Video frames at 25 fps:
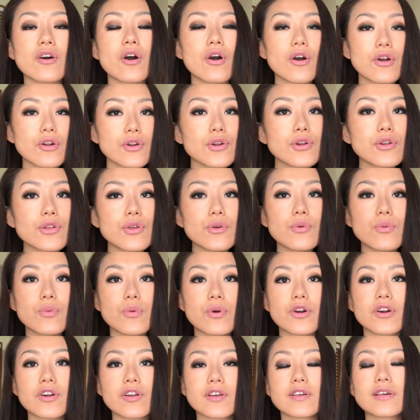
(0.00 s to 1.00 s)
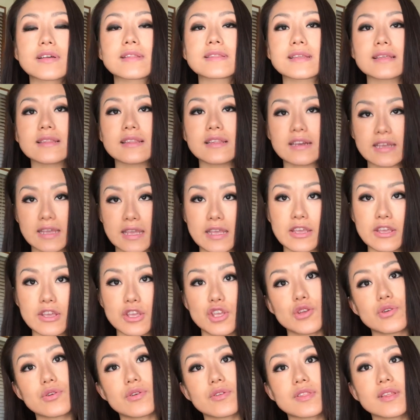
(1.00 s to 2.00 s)
The harder you work, the
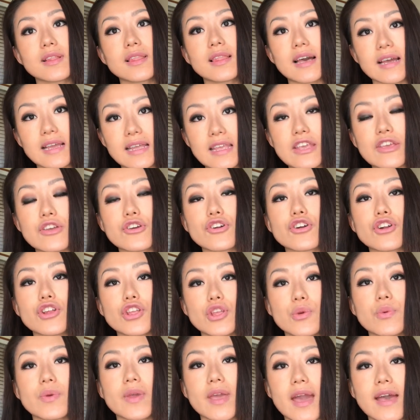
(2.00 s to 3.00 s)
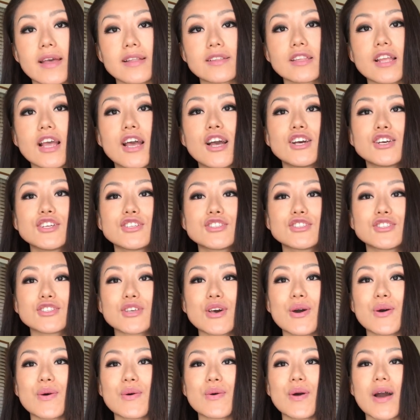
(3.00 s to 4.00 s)
luckier you get.
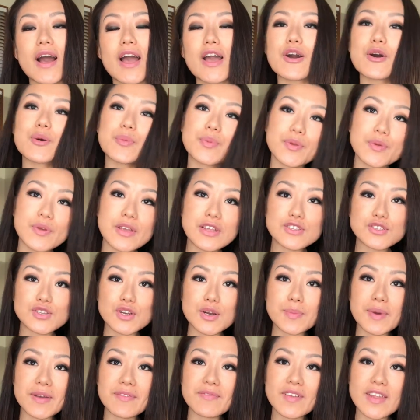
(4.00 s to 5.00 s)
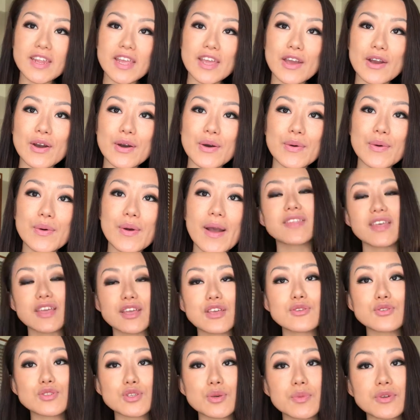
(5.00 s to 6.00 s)
So I hope you enjoy my video.
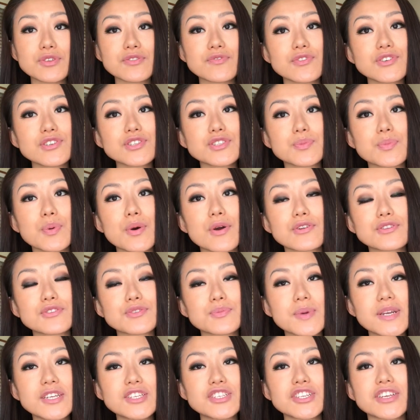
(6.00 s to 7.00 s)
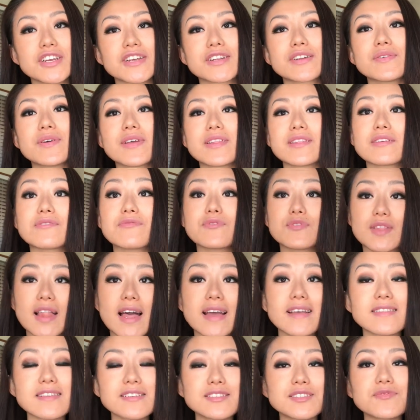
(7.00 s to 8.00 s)
Thank you so much for your support to my channel. And if you
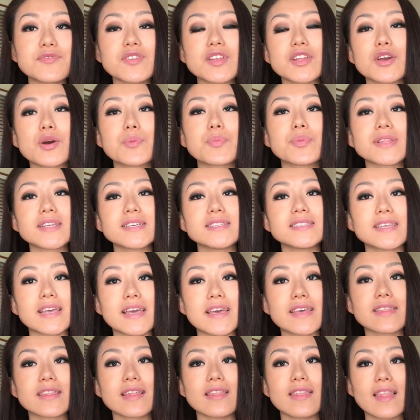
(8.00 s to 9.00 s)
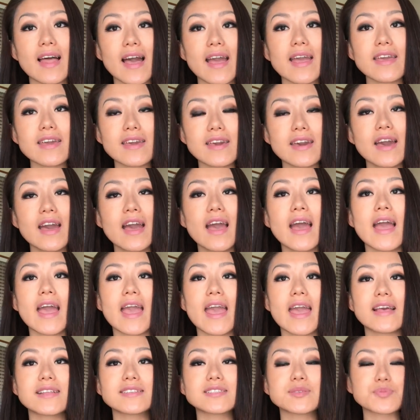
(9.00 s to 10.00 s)
like this video, please hit the like
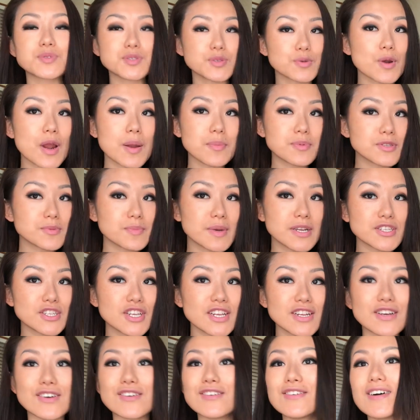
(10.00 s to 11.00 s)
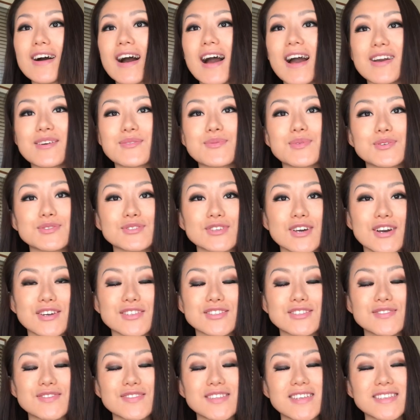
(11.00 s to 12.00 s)
and subscribe to my channel. I will
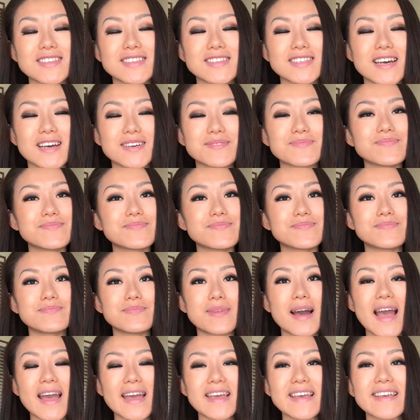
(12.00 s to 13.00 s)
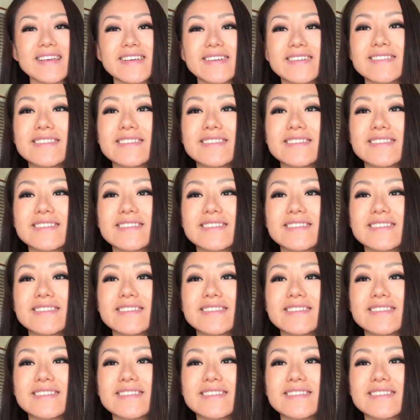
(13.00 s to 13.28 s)
talk to you next time. Bye.